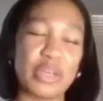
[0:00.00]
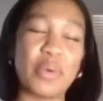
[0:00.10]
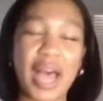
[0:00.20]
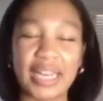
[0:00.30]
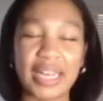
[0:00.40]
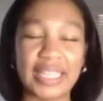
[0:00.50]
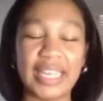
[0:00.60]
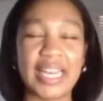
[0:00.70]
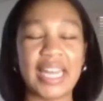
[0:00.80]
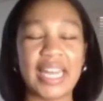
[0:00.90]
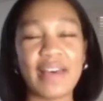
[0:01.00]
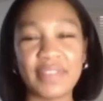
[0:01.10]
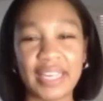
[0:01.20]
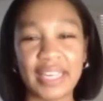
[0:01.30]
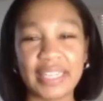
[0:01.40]
cuddly and
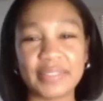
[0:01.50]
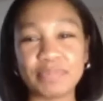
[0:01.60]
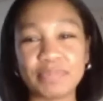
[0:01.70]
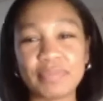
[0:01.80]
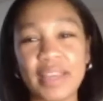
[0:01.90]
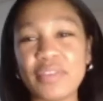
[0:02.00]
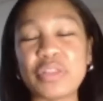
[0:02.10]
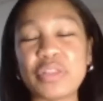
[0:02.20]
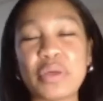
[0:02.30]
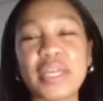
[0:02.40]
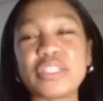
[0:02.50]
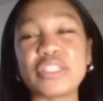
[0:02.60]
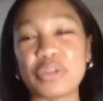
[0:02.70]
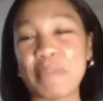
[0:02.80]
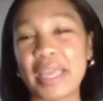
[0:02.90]
loving, even though they
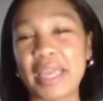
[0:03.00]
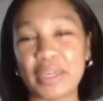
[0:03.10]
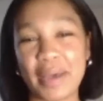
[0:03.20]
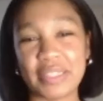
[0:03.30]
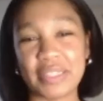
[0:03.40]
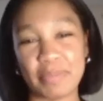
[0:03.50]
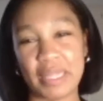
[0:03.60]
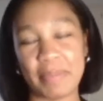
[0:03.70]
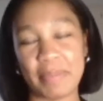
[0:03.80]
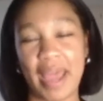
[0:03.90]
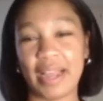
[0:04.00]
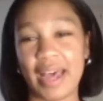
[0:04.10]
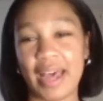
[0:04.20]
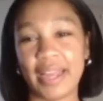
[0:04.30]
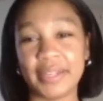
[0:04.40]
do make you out to be the bad
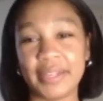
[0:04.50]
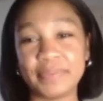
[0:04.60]
guy.